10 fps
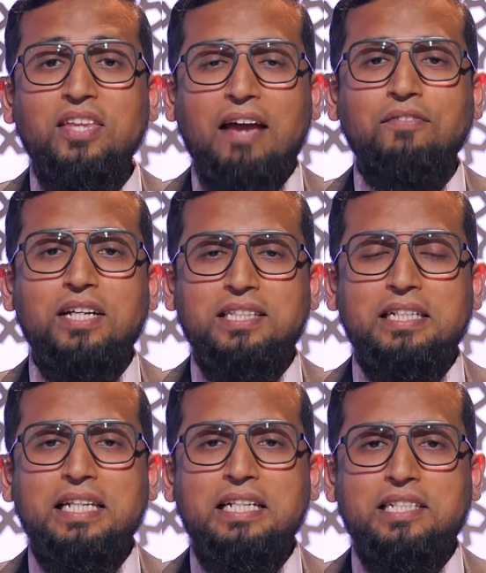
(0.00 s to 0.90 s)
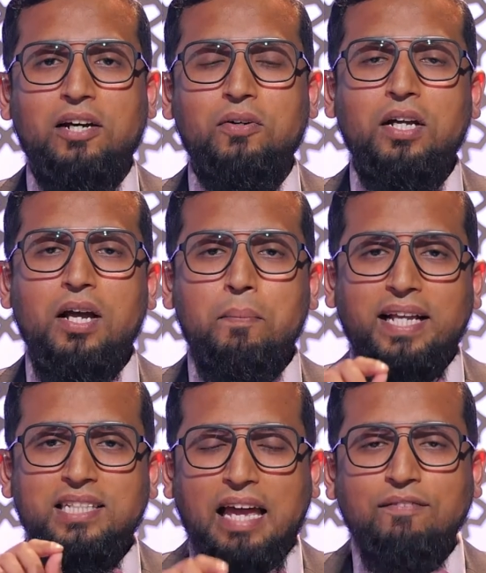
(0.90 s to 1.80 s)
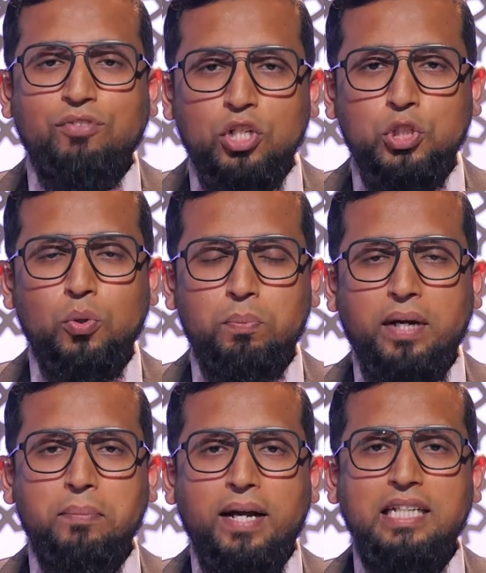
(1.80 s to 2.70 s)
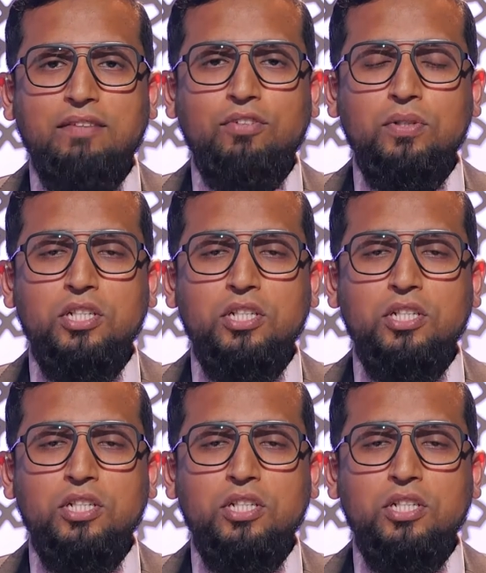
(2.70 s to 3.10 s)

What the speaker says: the evidence in detail. But it's time for a short break, my dear viewers.